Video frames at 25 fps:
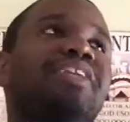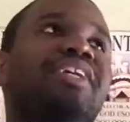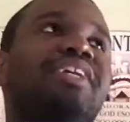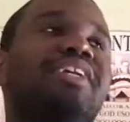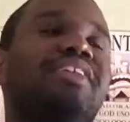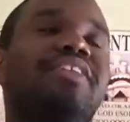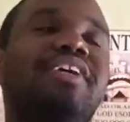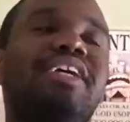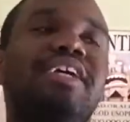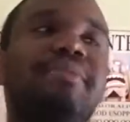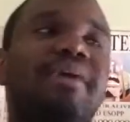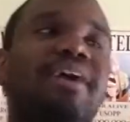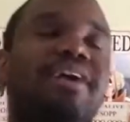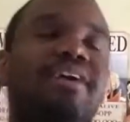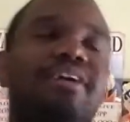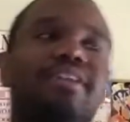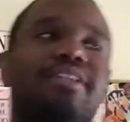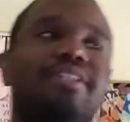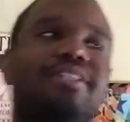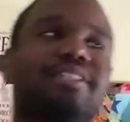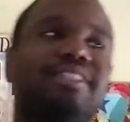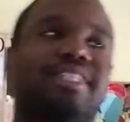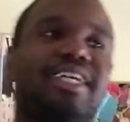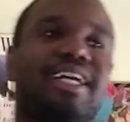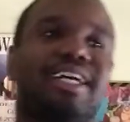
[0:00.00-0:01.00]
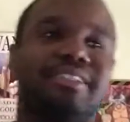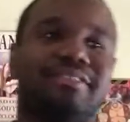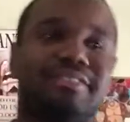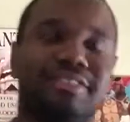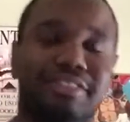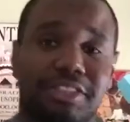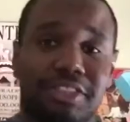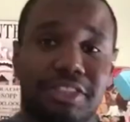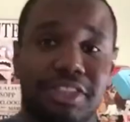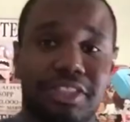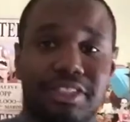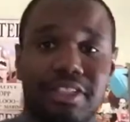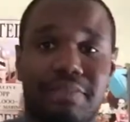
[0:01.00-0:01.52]
the thing about her is that
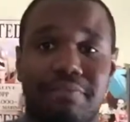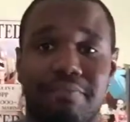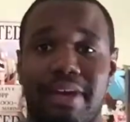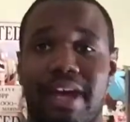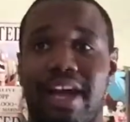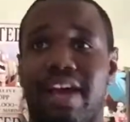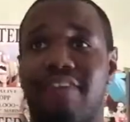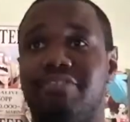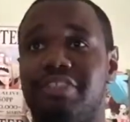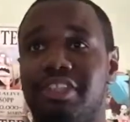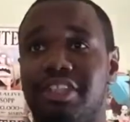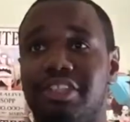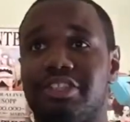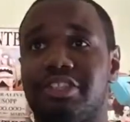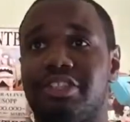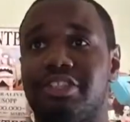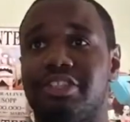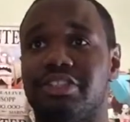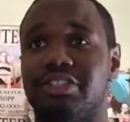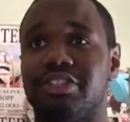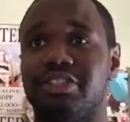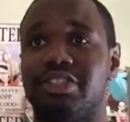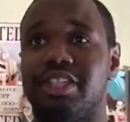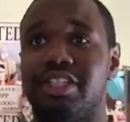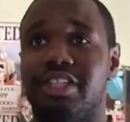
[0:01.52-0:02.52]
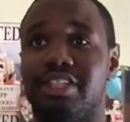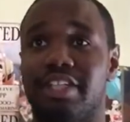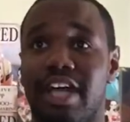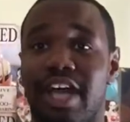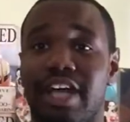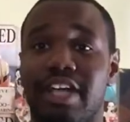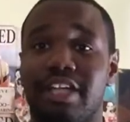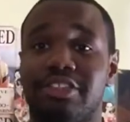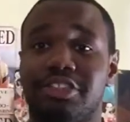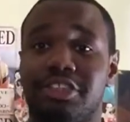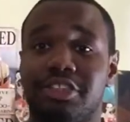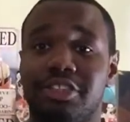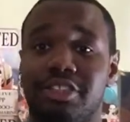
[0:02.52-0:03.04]
she's a math teacher.
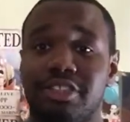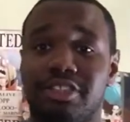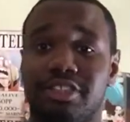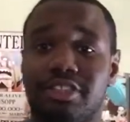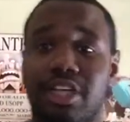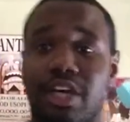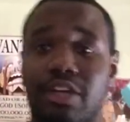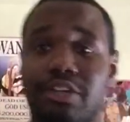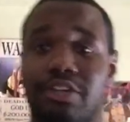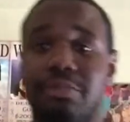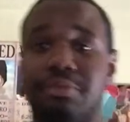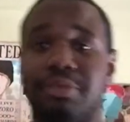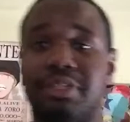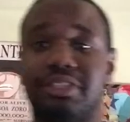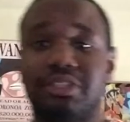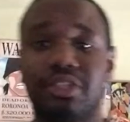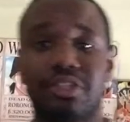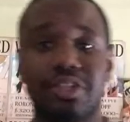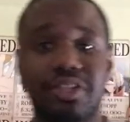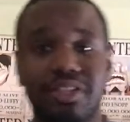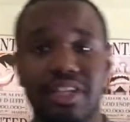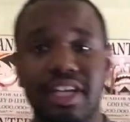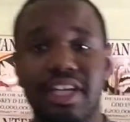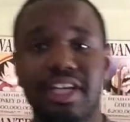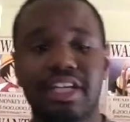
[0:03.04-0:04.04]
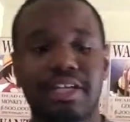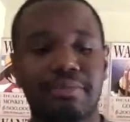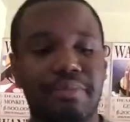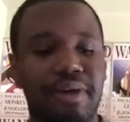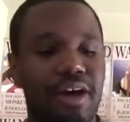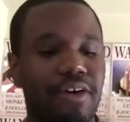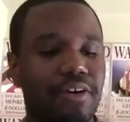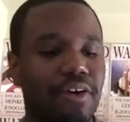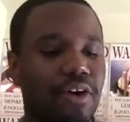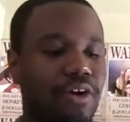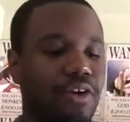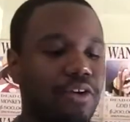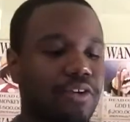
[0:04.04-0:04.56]
And she's a succubus. So you're thinking
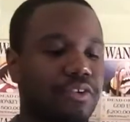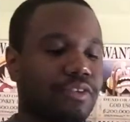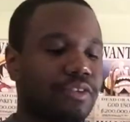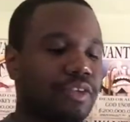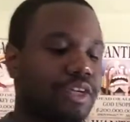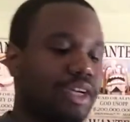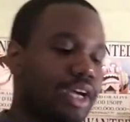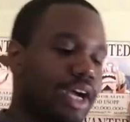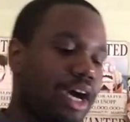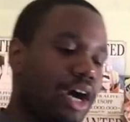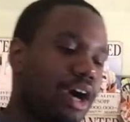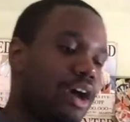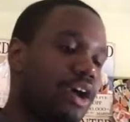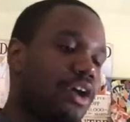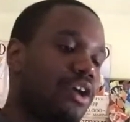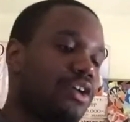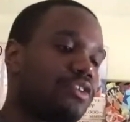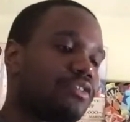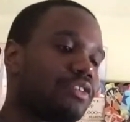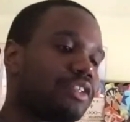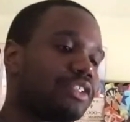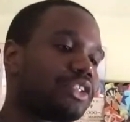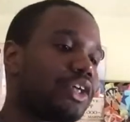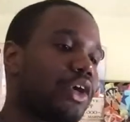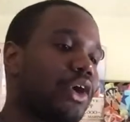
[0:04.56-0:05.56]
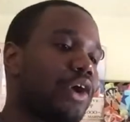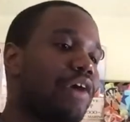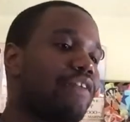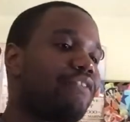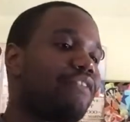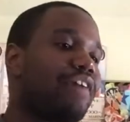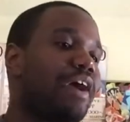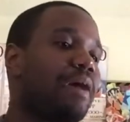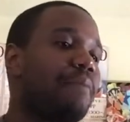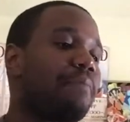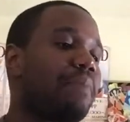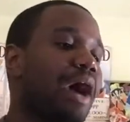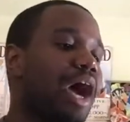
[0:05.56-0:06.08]
about, oh, Resoria
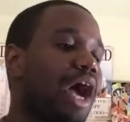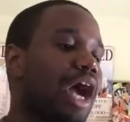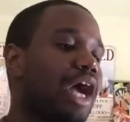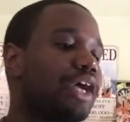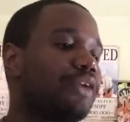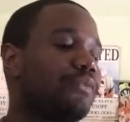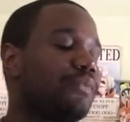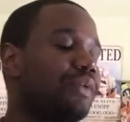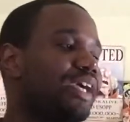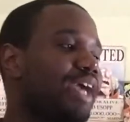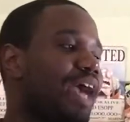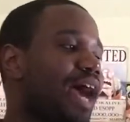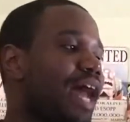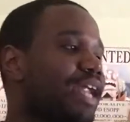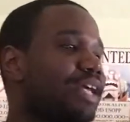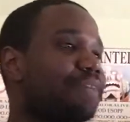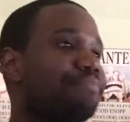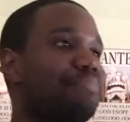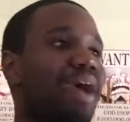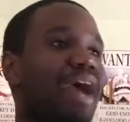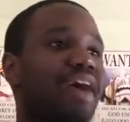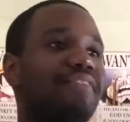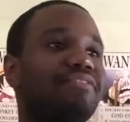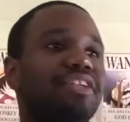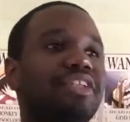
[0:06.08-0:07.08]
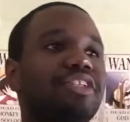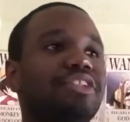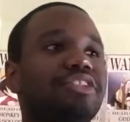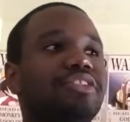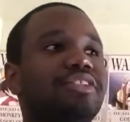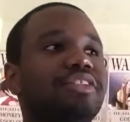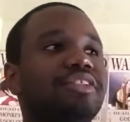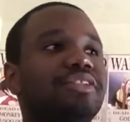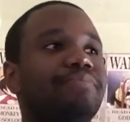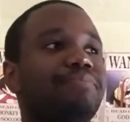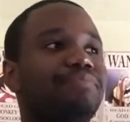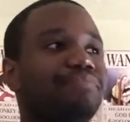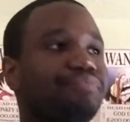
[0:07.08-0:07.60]
Vampire, we got a math
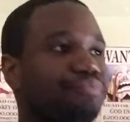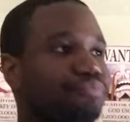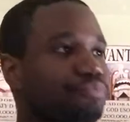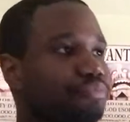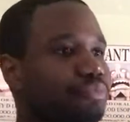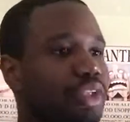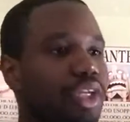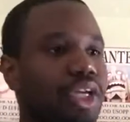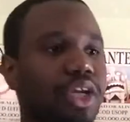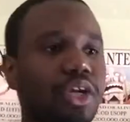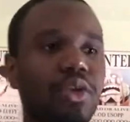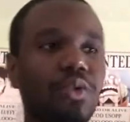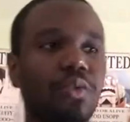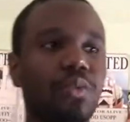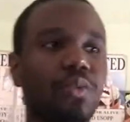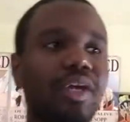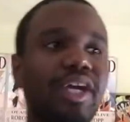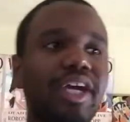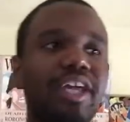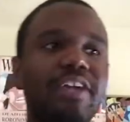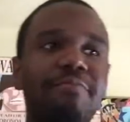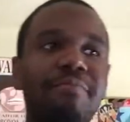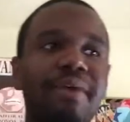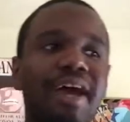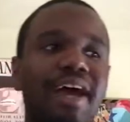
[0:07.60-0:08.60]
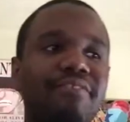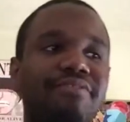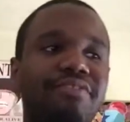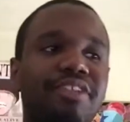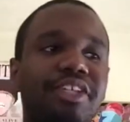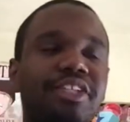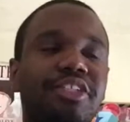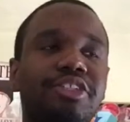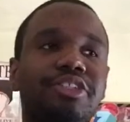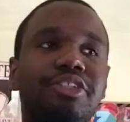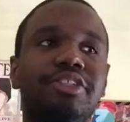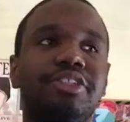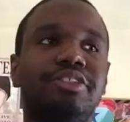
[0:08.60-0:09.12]
teacher
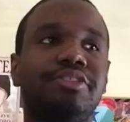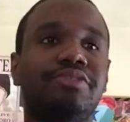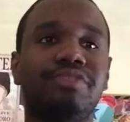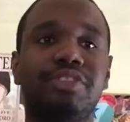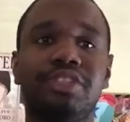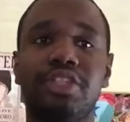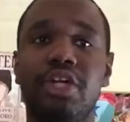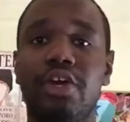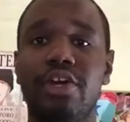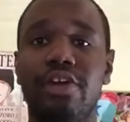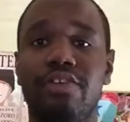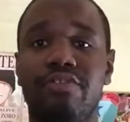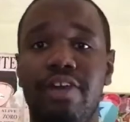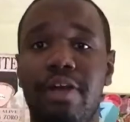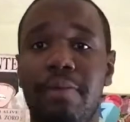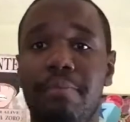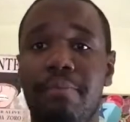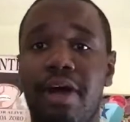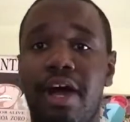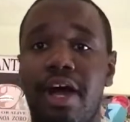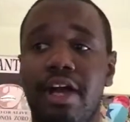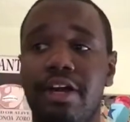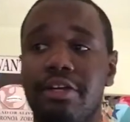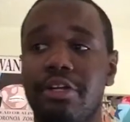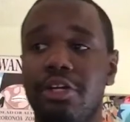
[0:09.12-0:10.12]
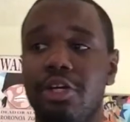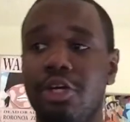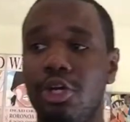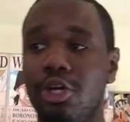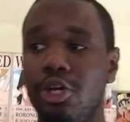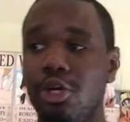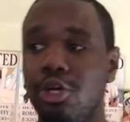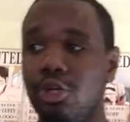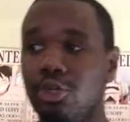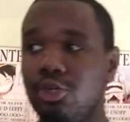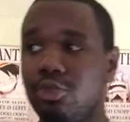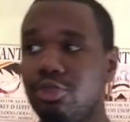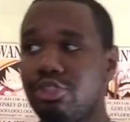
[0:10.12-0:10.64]
in Resoria Vampire
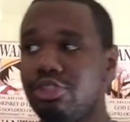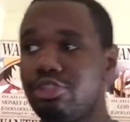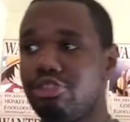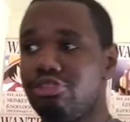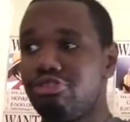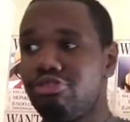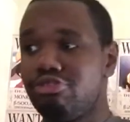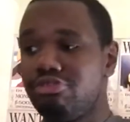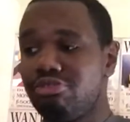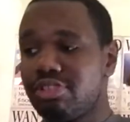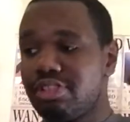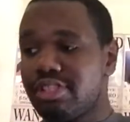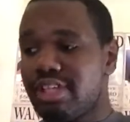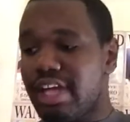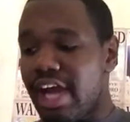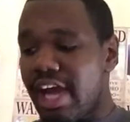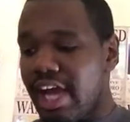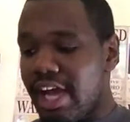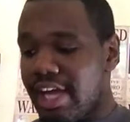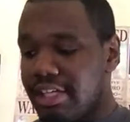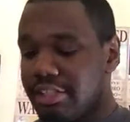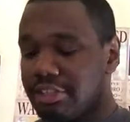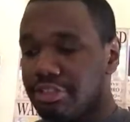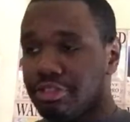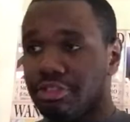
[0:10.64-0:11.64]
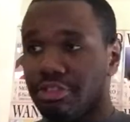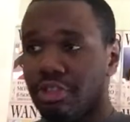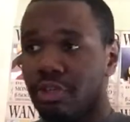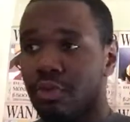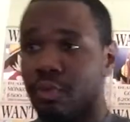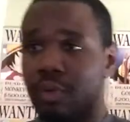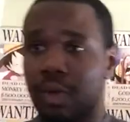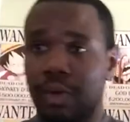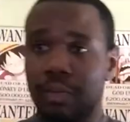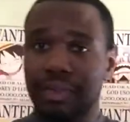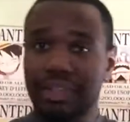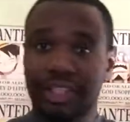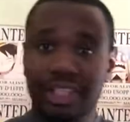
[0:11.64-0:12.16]
who seduced guys, you know,
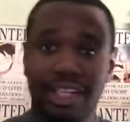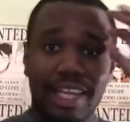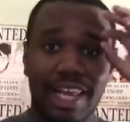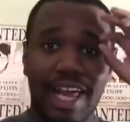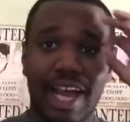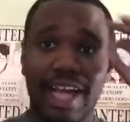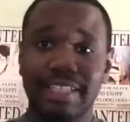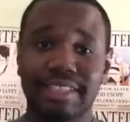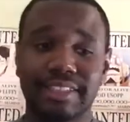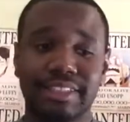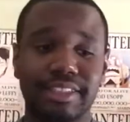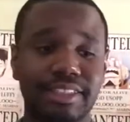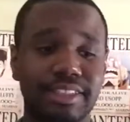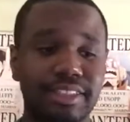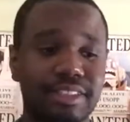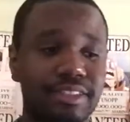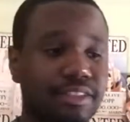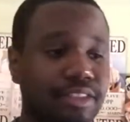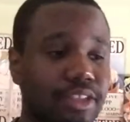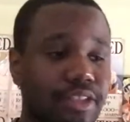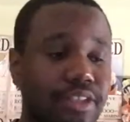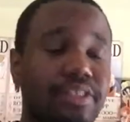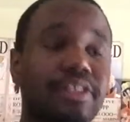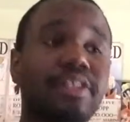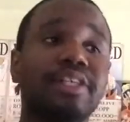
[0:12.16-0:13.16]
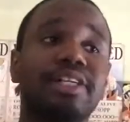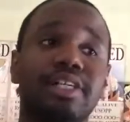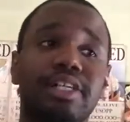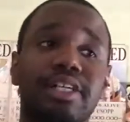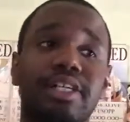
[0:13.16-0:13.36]
one with the glasses or